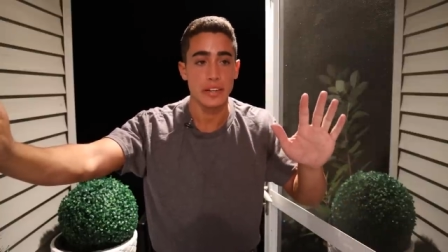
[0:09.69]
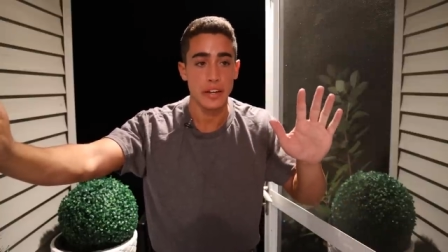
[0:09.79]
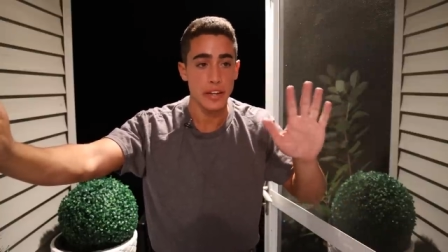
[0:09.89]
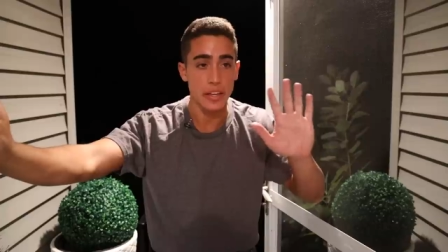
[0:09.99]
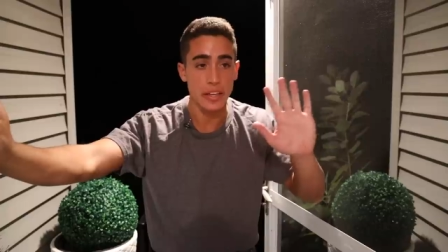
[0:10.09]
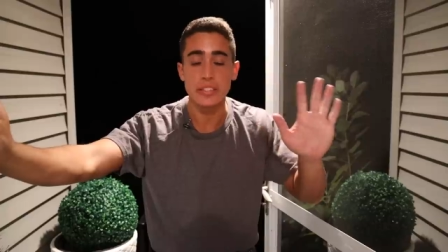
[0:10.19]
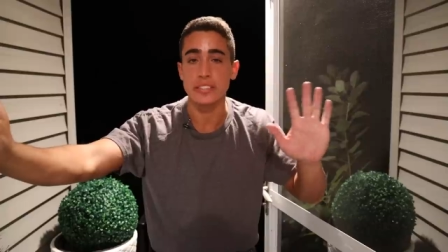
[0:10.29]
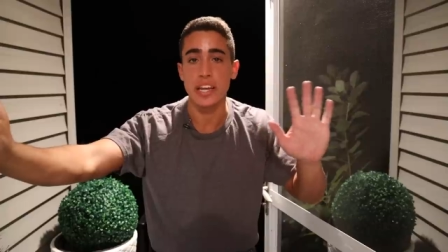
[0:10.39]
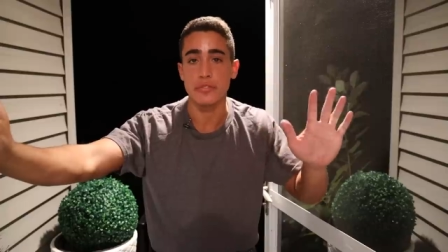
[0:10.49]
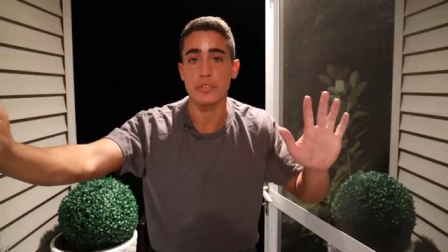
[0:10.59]
yeah,
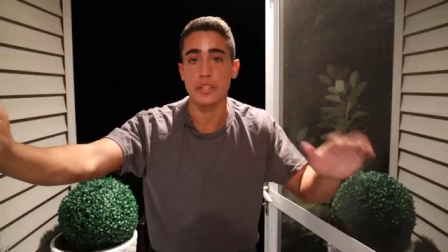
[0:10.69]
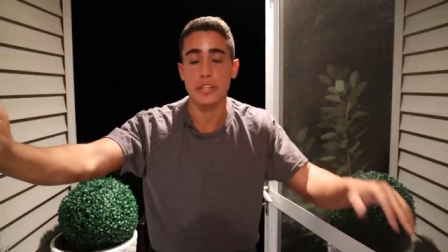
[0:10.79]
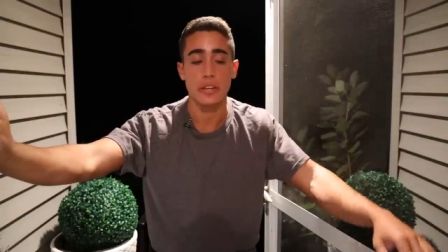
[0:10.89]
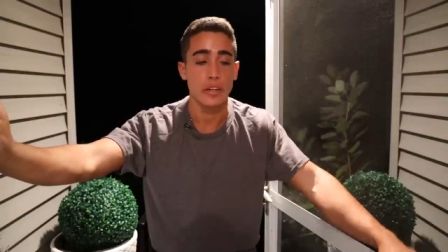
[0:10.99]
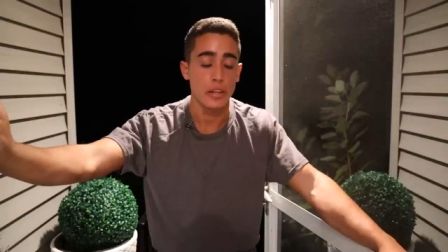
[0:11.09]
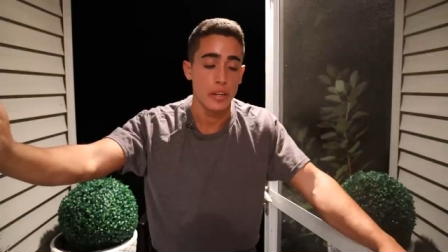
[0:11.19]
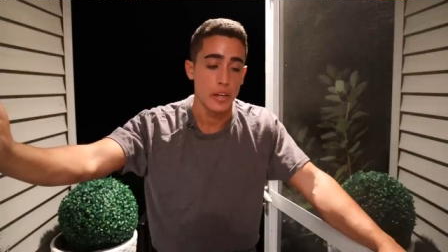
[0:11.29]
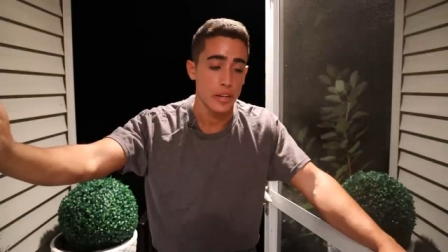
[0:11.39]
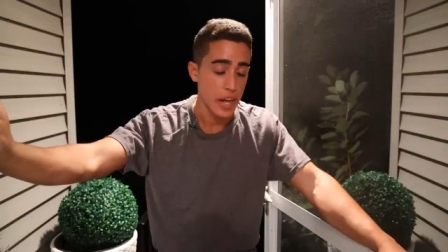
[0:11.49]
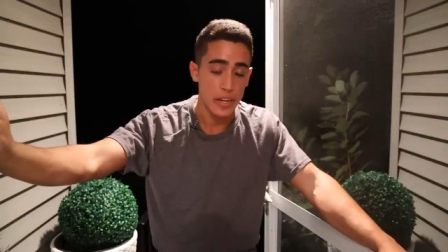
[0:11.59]
it's definitely
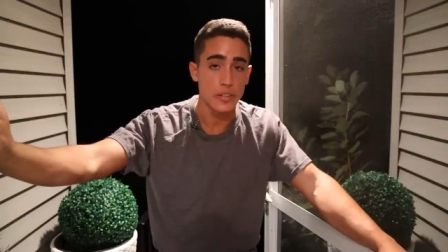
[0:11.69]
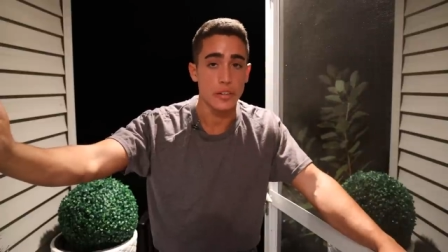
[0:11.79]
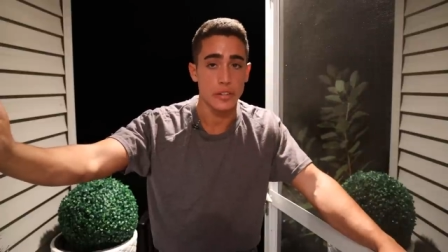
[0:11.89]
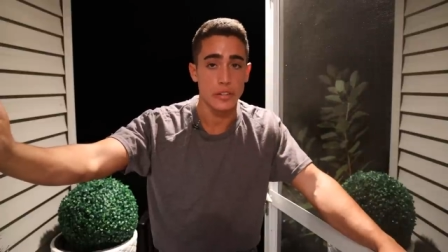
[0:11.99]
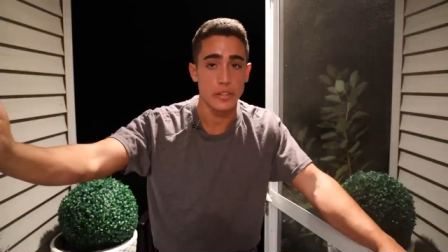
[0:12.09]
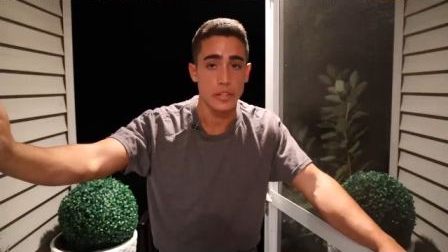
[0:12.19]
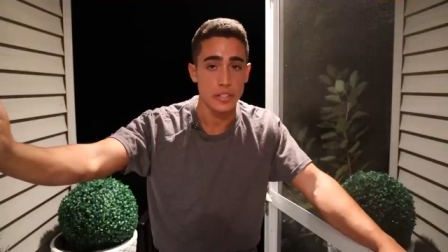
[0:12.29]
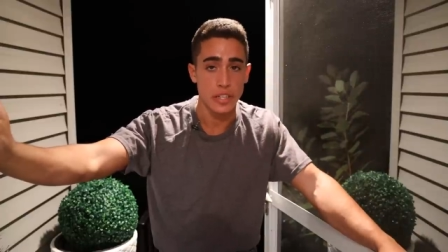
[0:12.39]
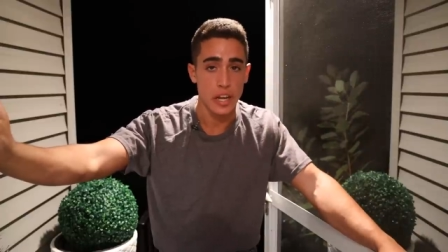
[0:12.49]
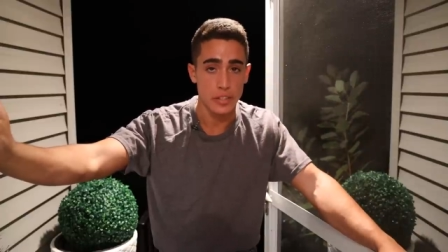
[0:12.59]
not good.
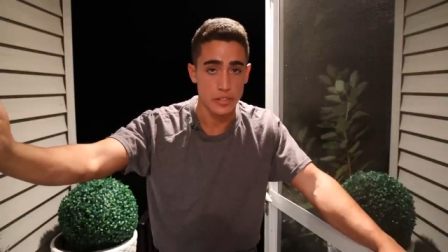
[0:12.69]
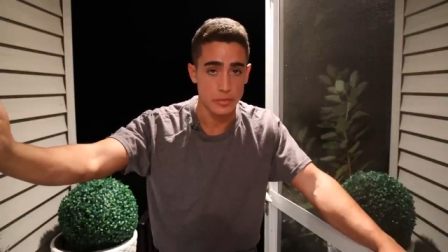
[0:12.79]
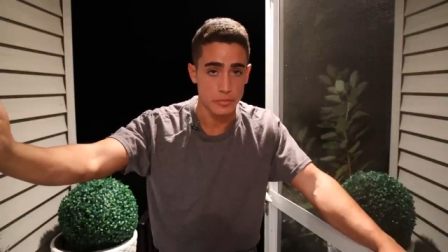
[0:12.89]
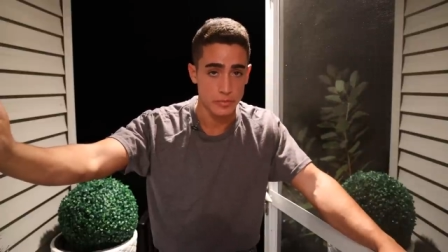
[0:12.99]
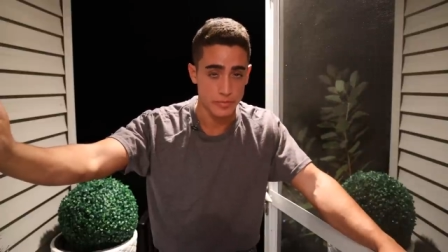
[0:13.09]
It's not good.